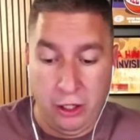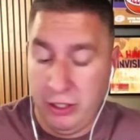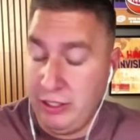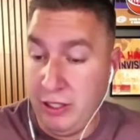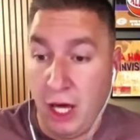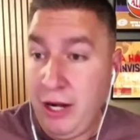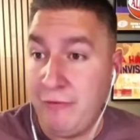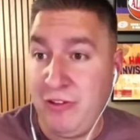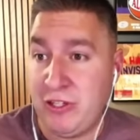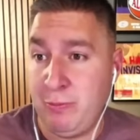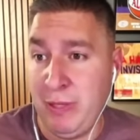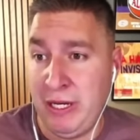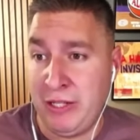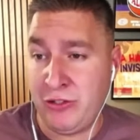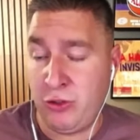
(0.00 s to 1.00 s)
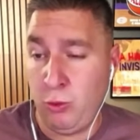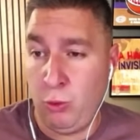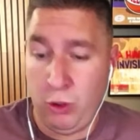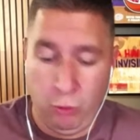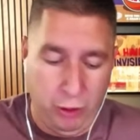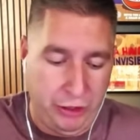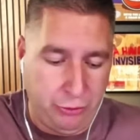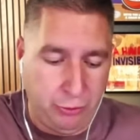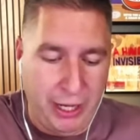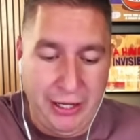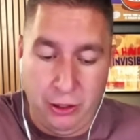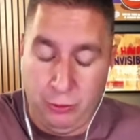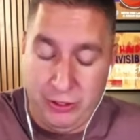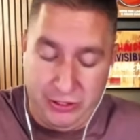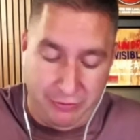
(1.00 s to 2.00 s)
None of his minutes were with the regular
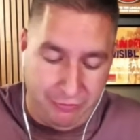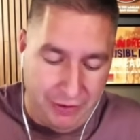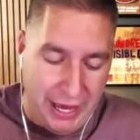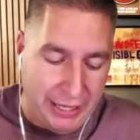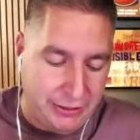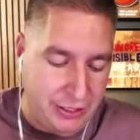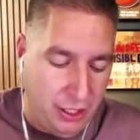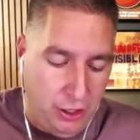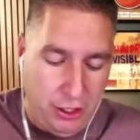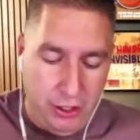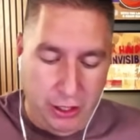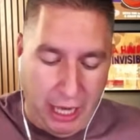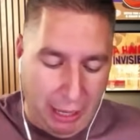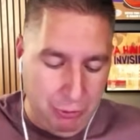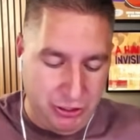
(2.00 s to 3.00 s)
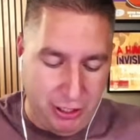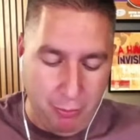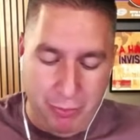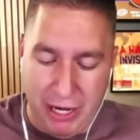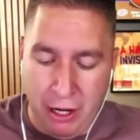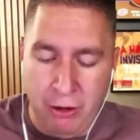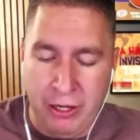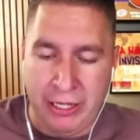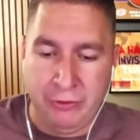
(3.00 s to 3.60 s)
ones. In fact, I was comparing.